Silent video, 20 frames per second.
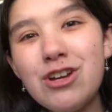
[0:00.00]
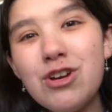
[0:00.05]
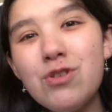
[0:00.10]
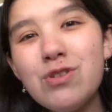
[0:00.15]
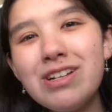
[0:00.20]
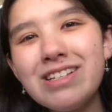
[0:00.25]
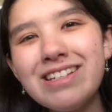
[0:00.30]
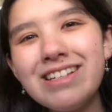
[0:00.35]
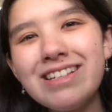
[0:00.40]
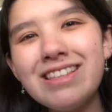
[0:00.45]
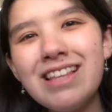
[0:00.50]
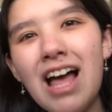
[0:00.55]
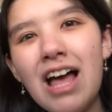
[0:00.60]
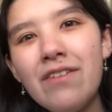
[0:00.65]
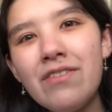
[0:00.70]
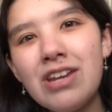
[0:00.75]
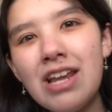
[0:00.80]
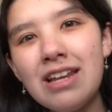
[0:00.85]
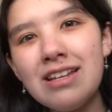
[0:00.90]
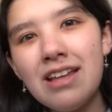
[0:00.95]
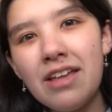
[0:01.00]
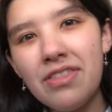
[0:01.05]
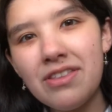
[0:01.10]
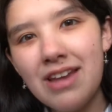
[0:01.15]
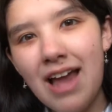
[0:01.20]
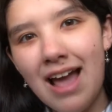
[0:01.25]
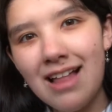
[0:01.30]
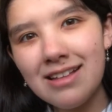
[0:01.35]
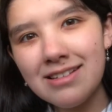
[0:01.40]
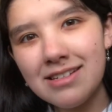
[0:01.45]
who doesn't love an in-depth
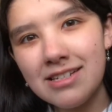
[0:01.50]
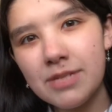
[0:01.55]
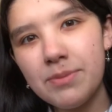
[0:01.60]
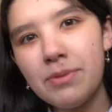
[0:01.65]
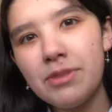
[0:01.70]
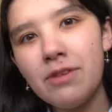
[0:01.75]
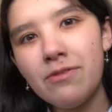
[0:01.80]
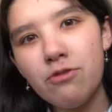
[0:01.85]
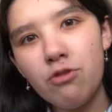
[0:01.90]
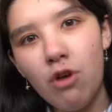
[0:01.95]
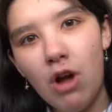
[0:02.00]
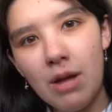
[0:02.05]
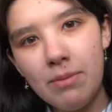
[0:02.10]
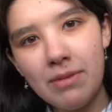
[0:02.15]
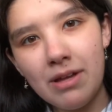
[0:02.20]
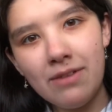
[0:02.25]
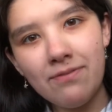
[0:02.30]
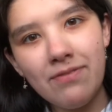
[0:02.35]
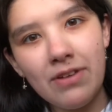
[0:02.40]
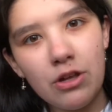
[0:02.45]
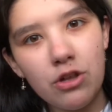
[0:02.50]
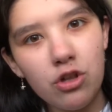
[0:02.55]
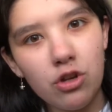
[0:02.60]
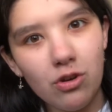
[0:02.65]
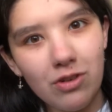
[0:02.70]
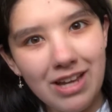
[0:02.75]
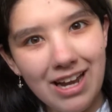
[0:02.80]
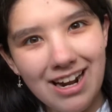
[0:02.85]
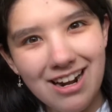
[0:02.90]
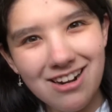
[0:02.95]
analysis about the trauma of fictional
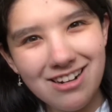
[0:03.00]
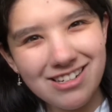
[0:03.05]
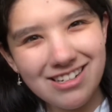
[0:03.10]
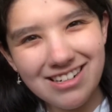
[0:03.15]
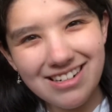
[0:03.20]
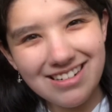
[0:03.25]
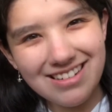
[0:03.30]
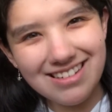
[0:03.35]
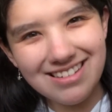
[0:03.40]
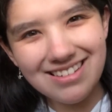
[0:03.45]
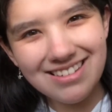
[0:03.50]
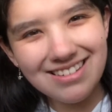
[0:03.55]
characters?